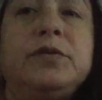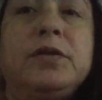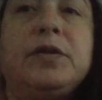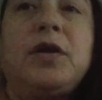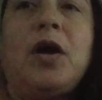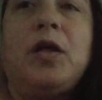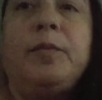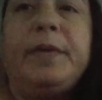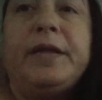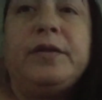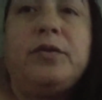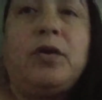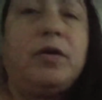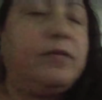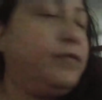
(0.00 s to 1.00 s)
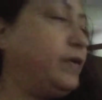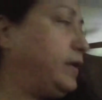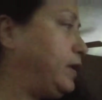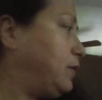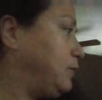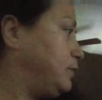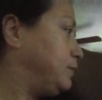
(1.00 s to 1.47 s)
calming dog
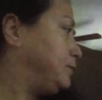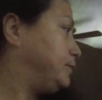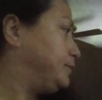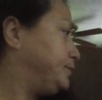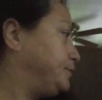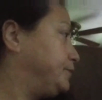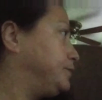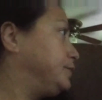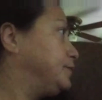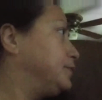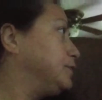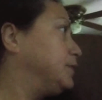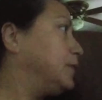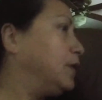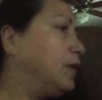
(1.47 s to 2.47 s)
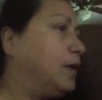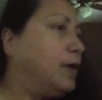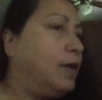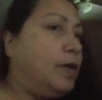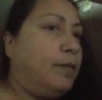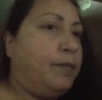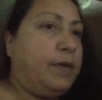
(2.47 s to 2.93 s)
video
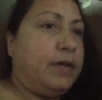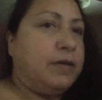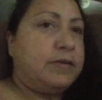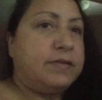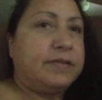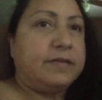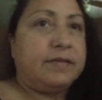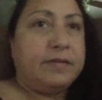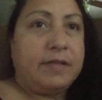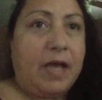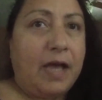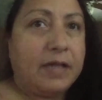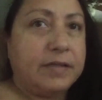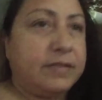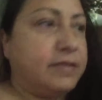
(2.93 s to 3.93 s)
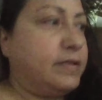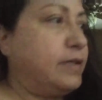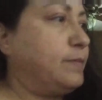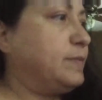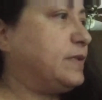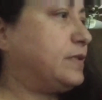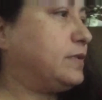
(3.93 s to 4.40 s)
because that
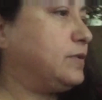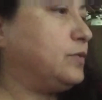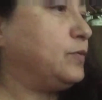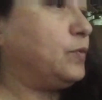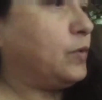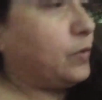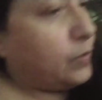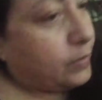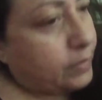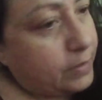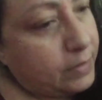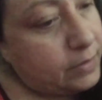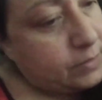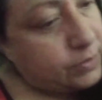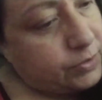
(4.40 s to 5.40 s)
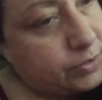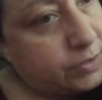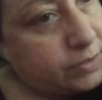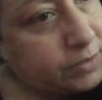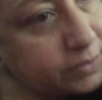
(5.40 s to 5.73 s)
seems to work. She's